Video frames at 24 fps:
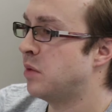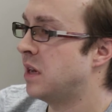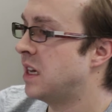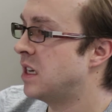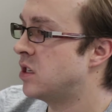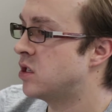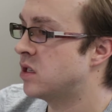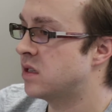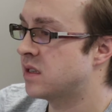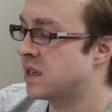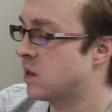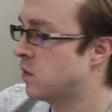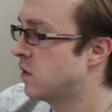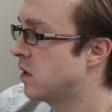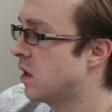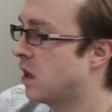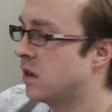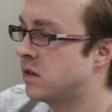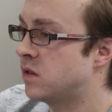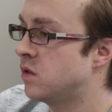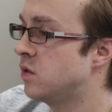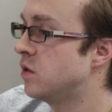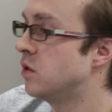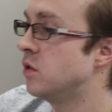pages. I would
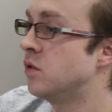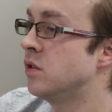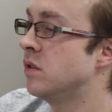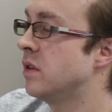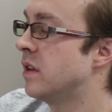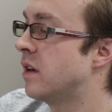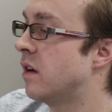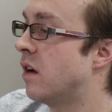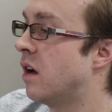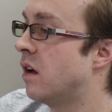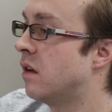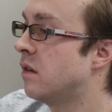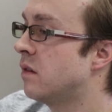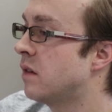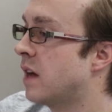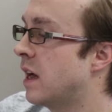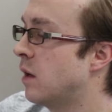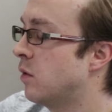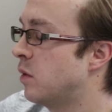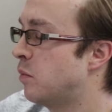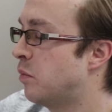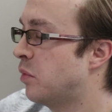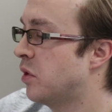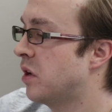not do Google at all.
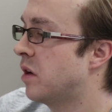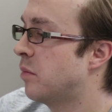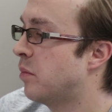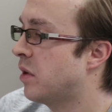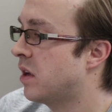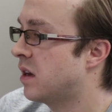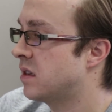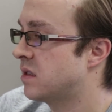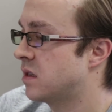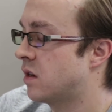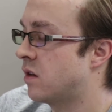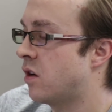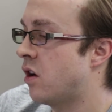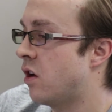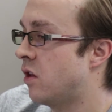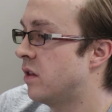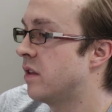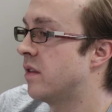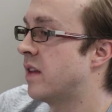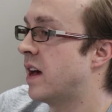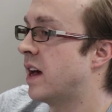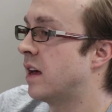I would put a pause on all like,